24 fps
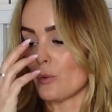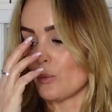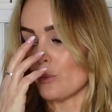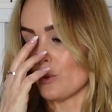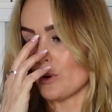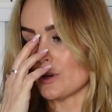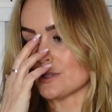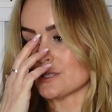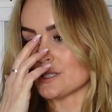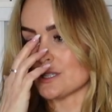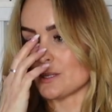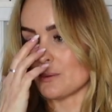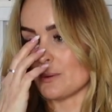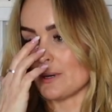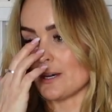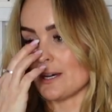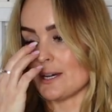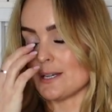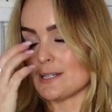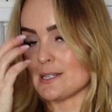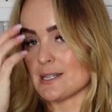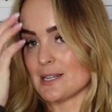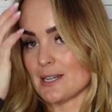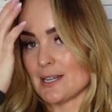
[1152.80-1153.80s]
what's the
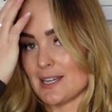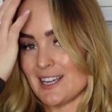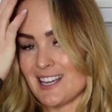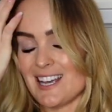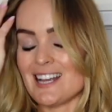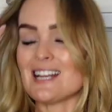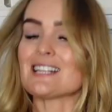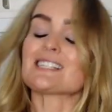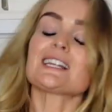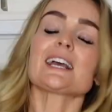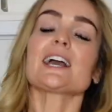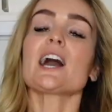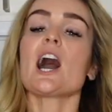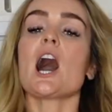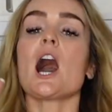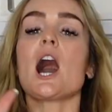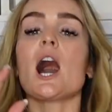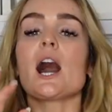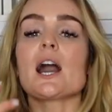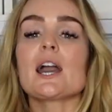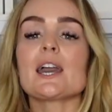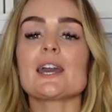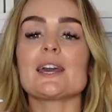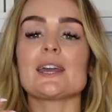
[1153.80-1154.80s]
word? It's like a
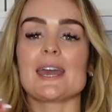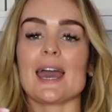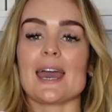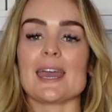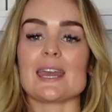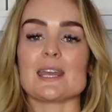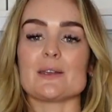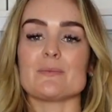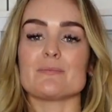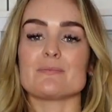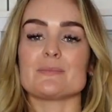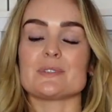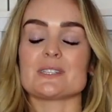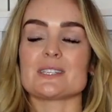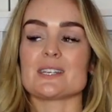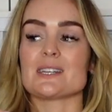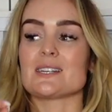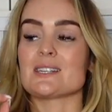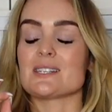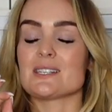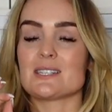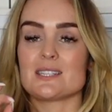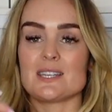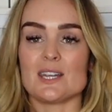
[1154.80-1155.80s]
Hunger Games
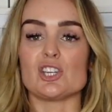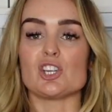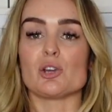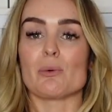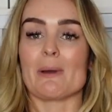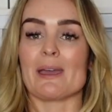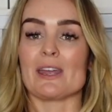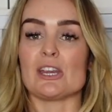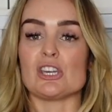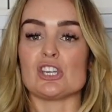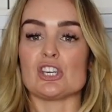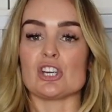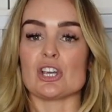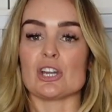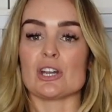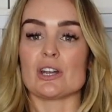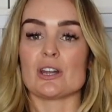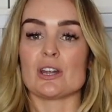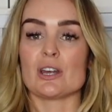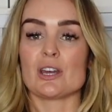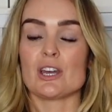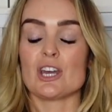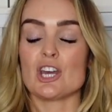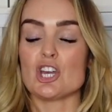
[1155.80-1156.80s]
situation.
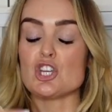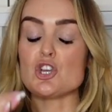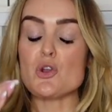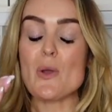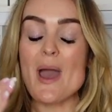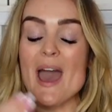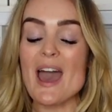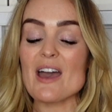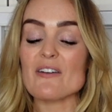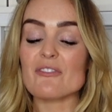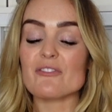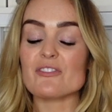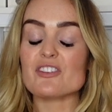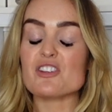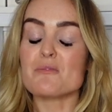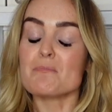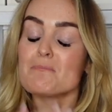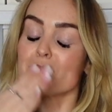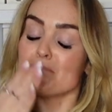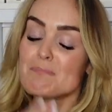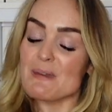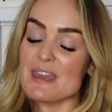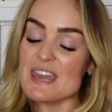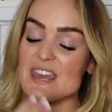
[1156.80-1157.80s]
You have to
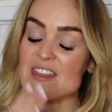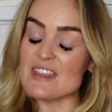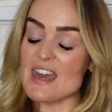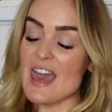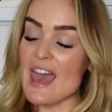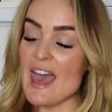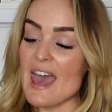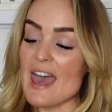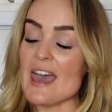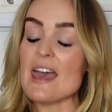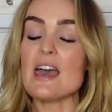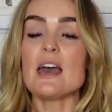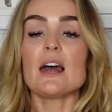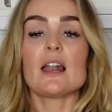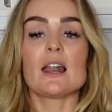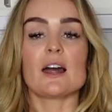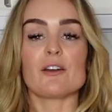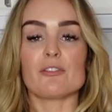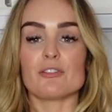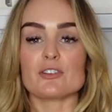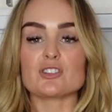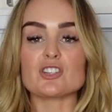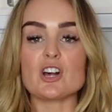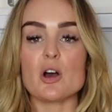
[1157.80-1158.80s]
be there. Like,
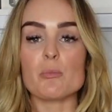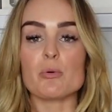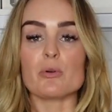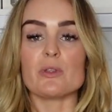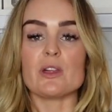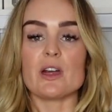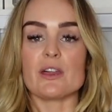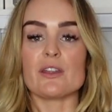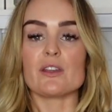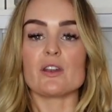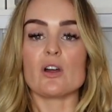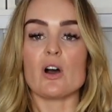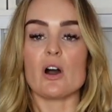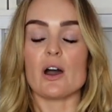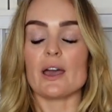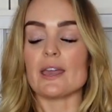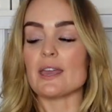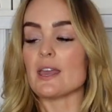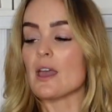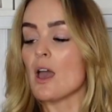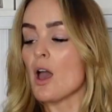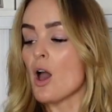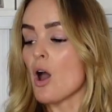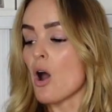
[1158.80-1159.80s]
for example, the other
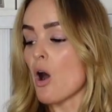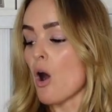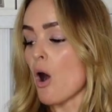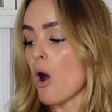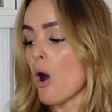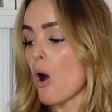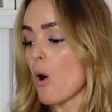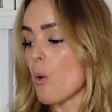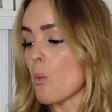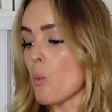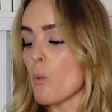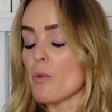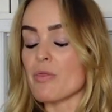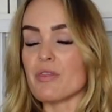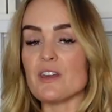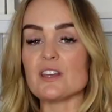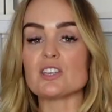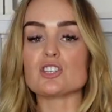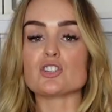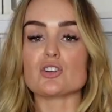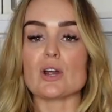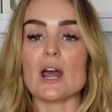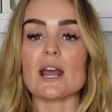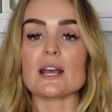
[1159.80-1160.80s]
night,
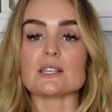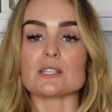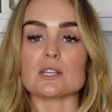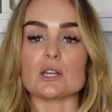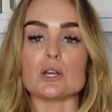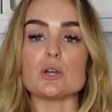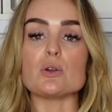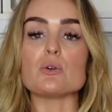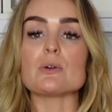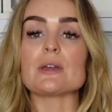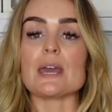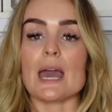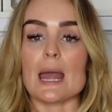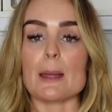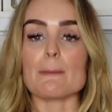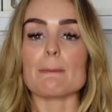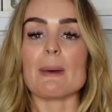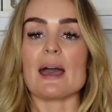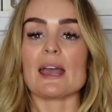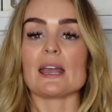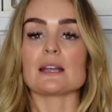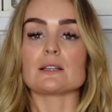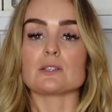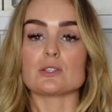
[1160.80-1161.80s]
this tracksuit came
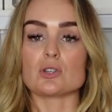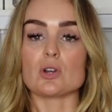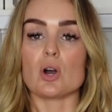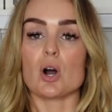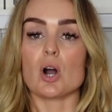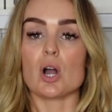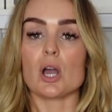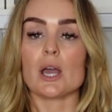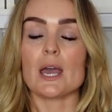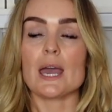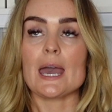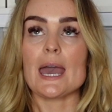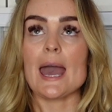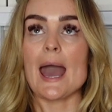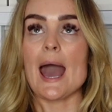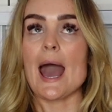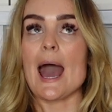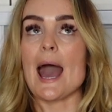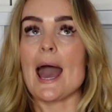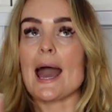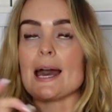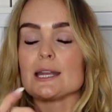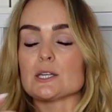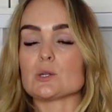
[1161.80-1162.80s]
back in stock
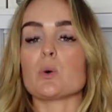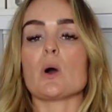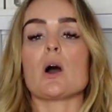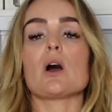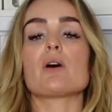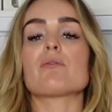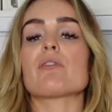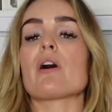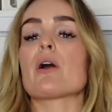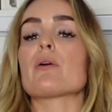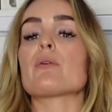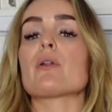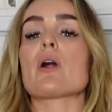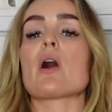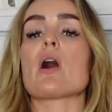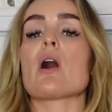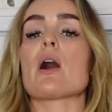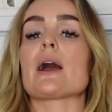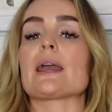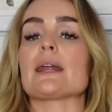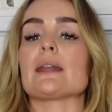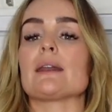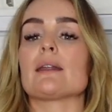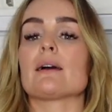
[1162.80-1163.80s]
at
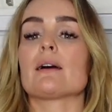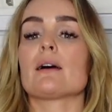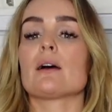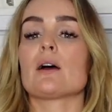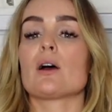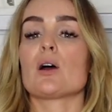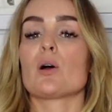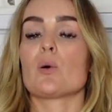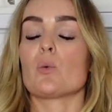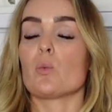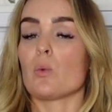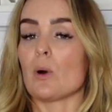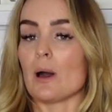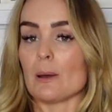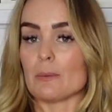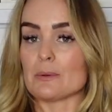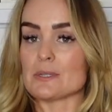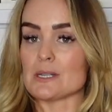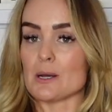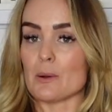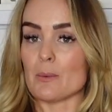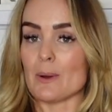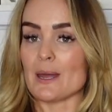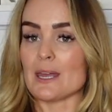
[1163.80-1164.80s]
12:09. Why
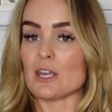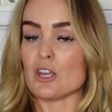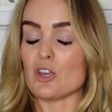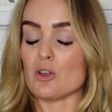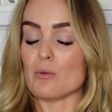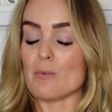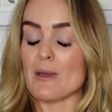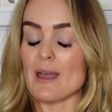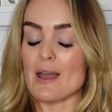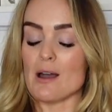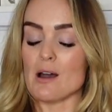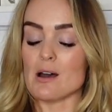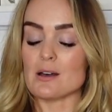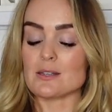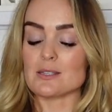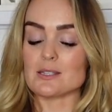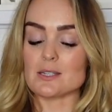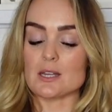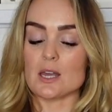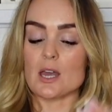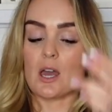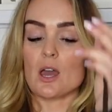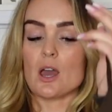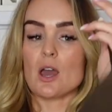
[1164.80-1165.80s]
was I awake, you may
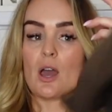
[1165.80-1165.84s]
ask?